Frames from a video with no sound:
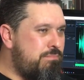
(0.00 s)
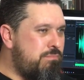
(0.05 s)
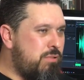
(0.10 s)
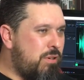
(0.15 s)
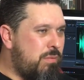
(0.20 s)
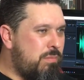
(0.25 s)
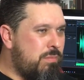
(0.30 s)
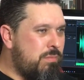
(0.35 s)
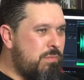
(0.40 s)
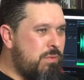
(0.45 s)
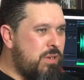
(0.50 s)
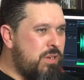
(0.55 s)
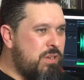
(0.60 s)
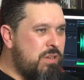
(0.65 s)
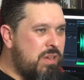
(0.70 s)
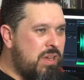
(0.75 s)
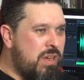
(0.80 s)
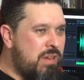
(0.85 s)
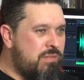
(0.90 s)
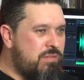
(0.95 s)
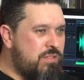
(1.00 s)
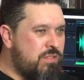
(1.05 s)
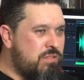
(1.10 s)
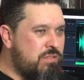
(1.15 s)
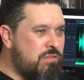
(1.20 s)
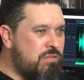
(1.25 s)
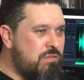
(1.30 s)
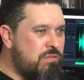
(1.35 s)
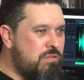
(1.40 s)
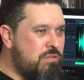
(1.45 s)
problem when you have to
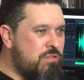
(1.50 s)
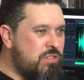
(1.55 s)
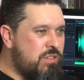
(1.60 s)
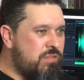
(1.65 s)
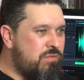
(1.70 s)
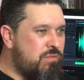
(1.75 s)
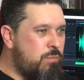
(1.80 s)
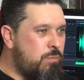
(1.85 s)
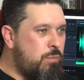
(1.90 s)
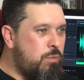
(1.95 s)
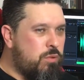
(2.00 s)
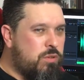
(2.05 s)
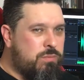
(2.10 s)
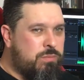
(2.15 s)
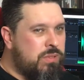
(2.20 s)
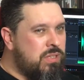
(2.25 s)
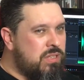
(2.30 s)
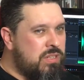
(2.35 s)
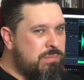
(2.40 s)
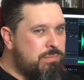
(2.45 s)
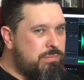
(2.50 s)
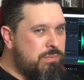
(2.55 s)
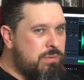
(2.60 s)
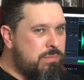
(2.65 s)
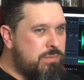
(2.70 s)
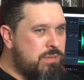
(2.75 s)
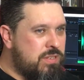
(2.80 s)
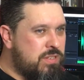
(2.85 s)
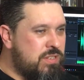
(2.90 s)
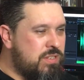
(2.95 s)
use it for portability
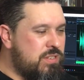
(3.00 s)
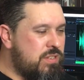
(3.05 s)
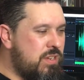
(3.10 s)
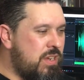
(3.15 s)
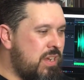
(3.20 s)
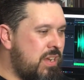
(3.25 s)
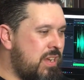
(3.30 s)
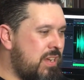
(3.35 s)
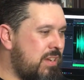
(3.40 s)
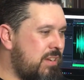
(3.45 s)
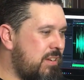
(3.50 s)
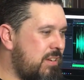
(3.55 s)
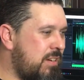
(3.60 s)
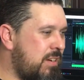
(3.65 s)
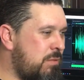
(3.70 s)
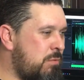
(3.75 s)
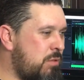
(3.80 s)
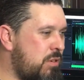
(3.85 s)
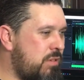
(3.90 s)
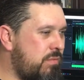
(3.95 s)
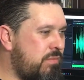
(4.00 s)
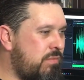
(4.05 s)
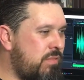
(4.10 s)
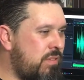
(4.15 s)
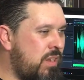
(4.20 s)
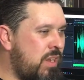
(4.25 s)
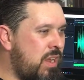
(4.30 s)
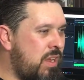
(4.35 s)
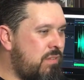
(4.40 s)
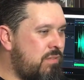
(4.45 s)
purposes. Uh, I would have
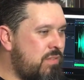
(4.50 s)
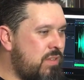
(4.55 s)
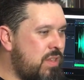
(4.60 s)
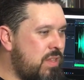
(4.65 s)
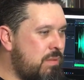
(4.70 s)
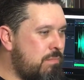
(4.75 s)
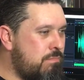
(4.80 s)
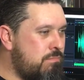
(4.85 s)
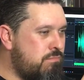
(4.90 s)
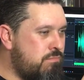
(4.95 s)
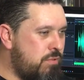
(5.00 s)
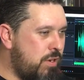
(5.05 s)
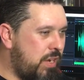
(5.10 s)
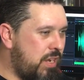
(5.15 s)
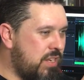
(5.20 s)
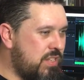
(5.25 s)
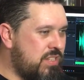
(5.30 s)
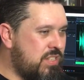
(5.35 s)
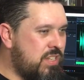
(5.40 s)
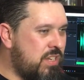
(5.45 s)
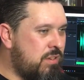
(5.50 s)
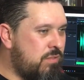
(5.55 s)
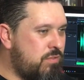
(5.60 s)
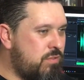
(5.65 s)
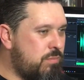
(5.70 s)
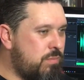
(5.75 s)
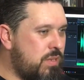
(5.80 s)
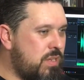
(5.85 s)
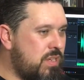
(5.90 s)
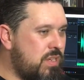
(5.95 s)
loved the brick itself
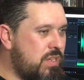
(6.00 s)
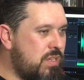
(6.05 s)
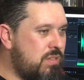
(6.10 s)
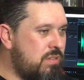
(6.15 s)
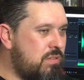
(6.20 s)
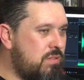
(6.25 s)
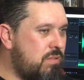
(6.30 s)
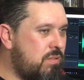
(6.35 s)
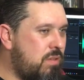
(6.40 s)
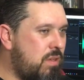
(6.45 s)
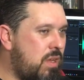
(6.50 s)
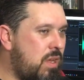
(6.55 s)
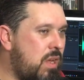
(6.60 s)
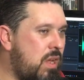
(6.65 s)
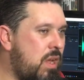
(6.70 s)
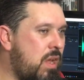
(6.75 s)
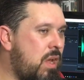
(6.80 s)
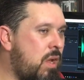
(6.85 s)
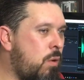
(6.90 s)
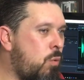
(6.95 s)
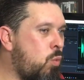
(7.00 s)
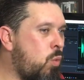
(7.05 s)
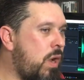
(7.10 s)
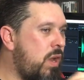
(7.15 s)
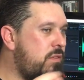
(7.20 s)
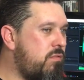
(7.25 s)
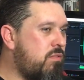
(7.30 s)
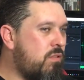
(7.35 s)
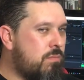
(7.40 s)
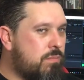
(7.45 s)
to be
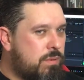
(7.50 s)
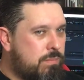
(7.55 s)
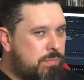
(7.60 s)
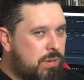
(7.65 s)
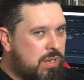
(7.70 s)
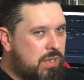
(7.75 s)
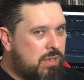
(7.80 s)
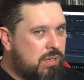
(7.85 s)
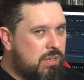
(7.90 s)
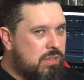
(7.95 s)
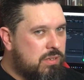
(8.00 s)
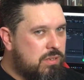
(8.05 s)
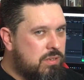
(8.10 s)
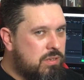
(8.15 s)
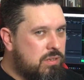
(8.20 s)
away from the plug